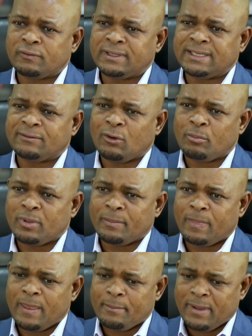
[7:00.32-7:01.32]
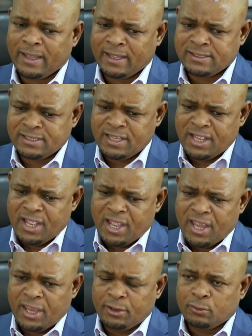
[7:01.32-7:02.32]
of the developing markets.
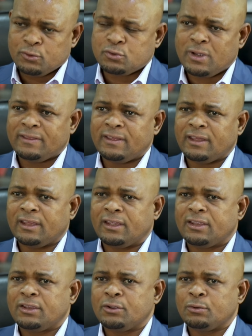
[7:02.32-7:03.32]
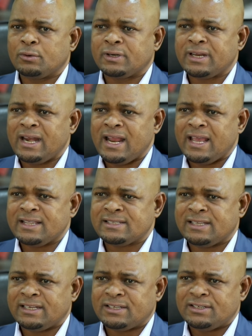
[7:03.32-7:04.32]
And also, I think you
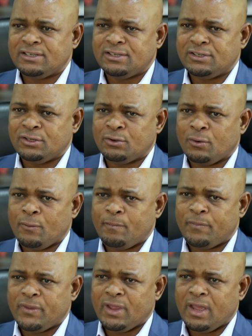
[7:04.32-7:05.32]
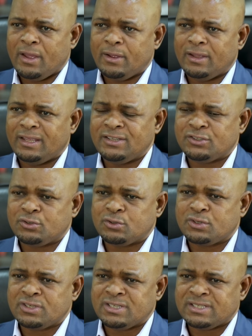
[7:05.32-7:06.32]
realize that, you know,
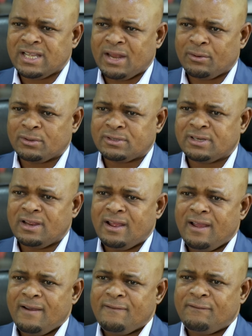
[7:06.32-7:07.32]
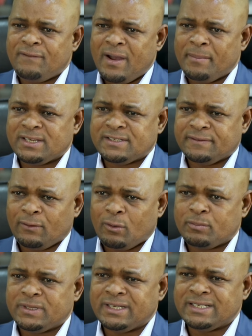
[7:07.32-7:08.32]
institutions are not far much
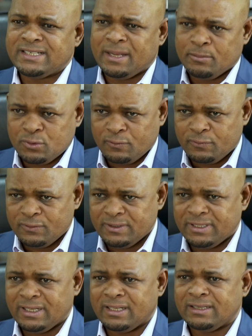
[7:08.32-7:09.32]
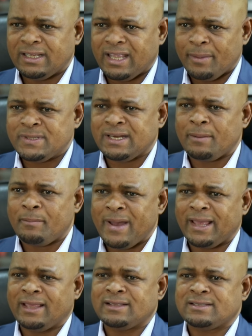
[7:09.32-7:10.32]
developed in terms of the capital
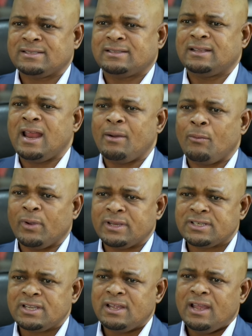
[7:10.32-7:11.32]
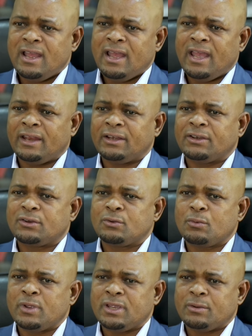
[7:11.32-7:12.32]
markets language.
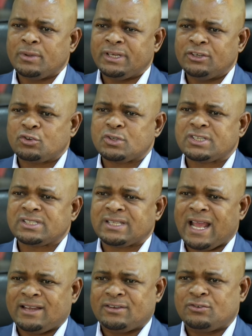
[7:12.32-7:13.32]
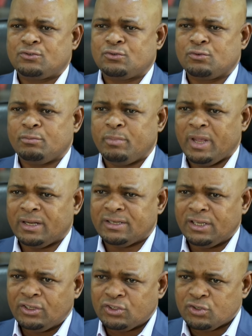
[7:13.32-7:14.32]
And we need to start to
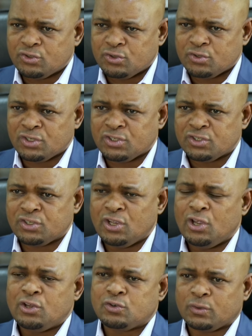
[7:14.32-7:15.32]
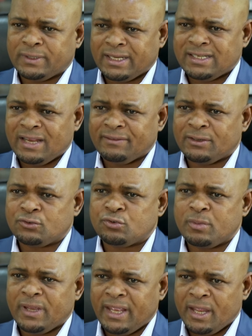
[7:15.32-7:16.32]
build institutions to that level
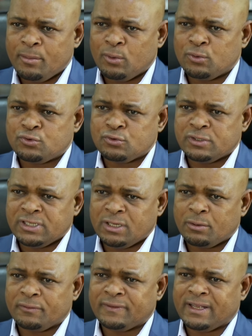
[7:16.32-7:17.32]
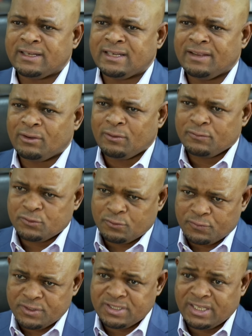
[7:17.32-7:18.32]
to be able to deal with that level of
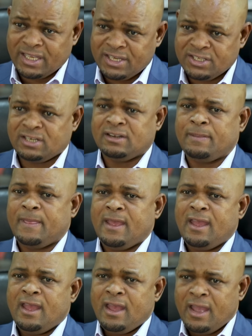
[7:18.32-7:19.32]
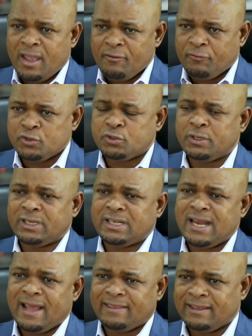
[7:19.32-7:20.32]
sophistication.
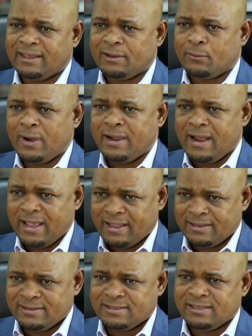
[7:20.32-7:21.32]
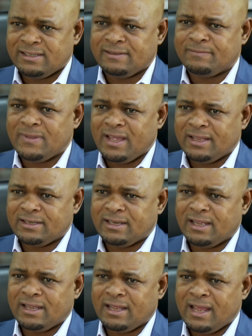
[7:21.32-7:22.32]
Fortunately, I think in Rwanda, I can see that,
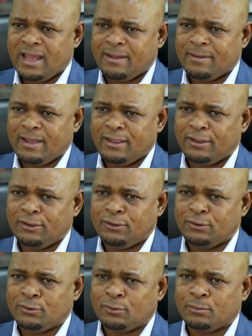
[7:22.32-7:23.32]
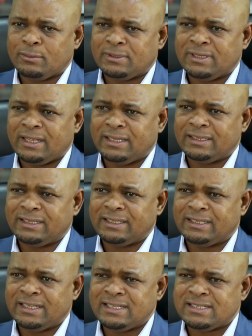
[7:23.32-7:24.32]
you know,
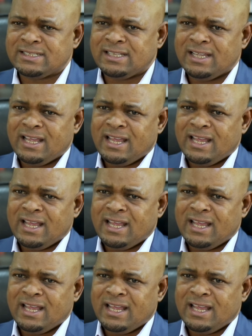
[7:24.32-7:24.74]
there's